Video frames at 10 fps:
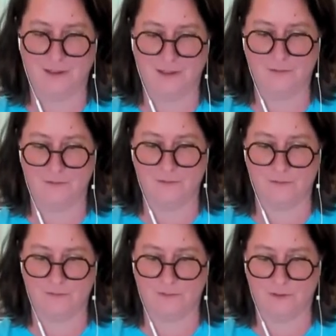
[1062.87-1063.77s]
How
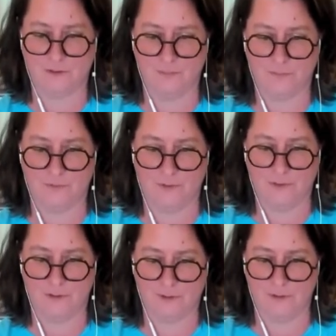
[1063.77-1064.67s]
to stop
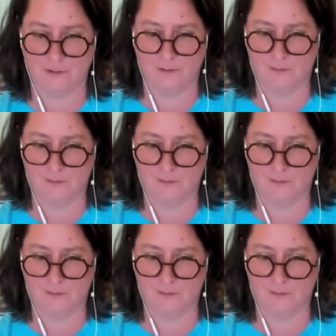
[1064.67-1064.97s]
saying